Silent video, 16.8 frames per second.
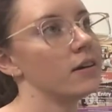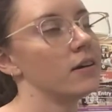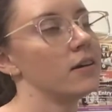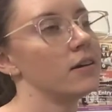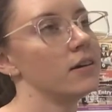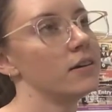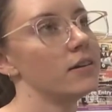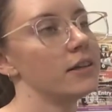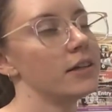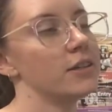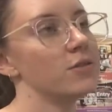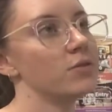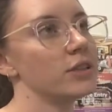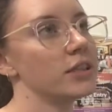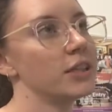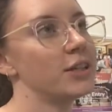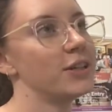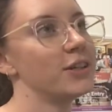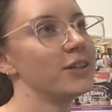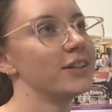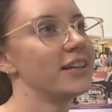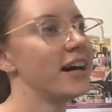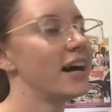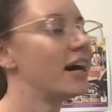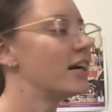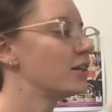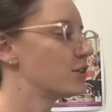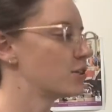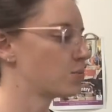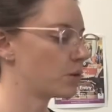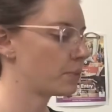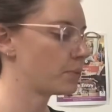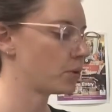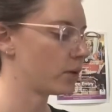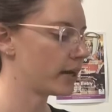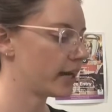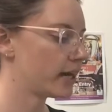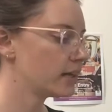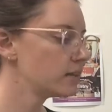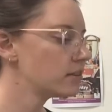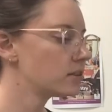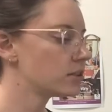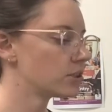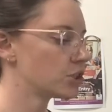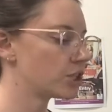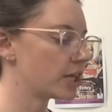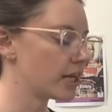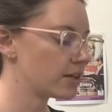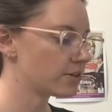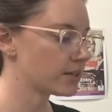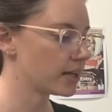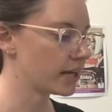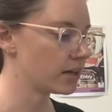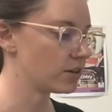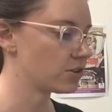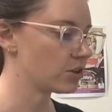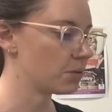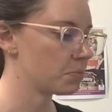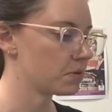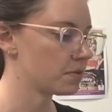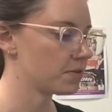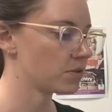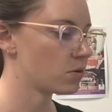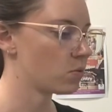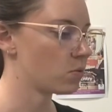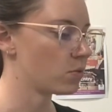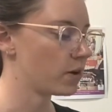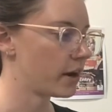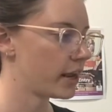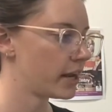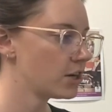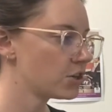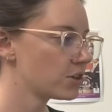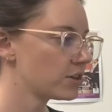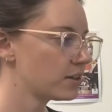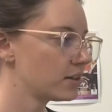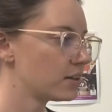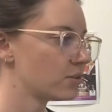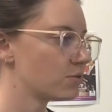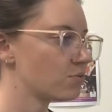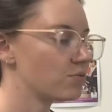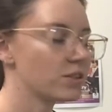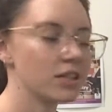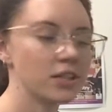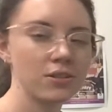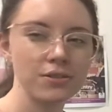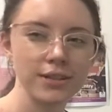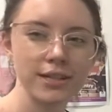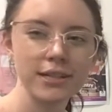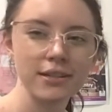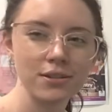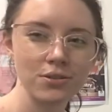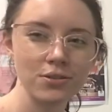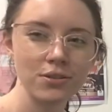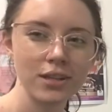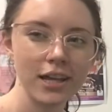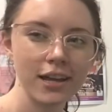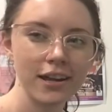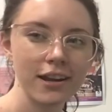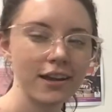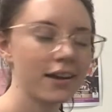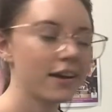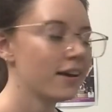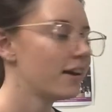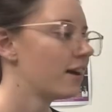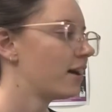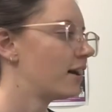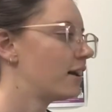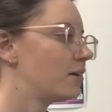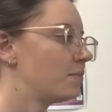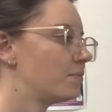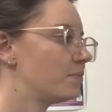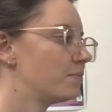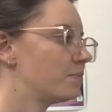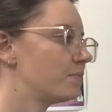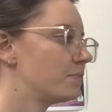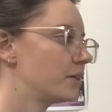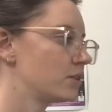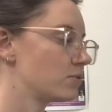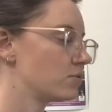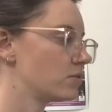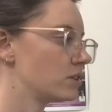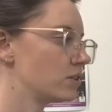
it's really good to swap your hands to change that in terms of its coordination. It's really tricky to do that, but it's really